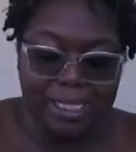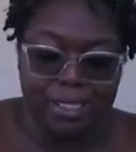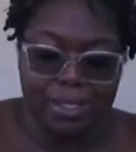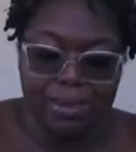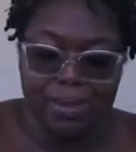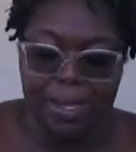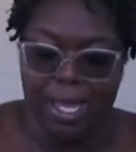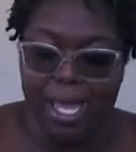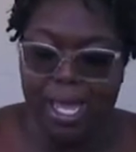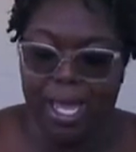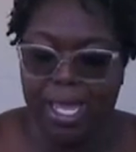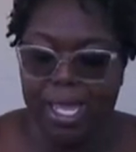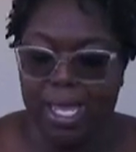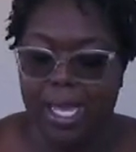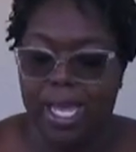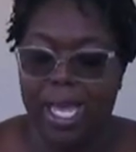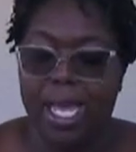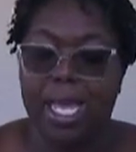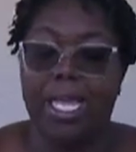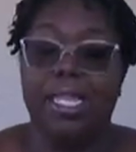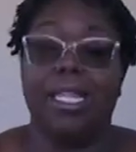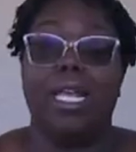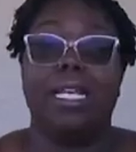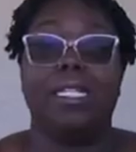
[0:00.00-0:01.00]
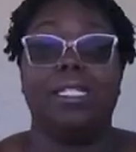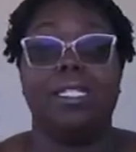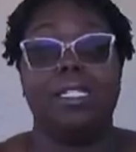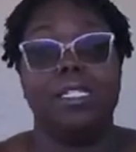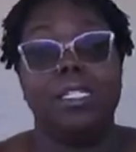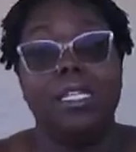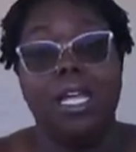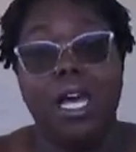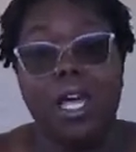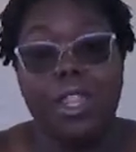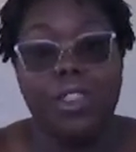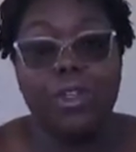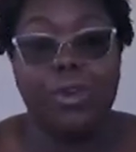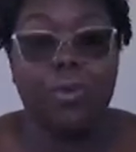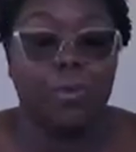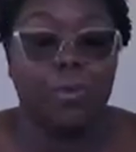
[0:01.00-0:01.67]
Okay, that's another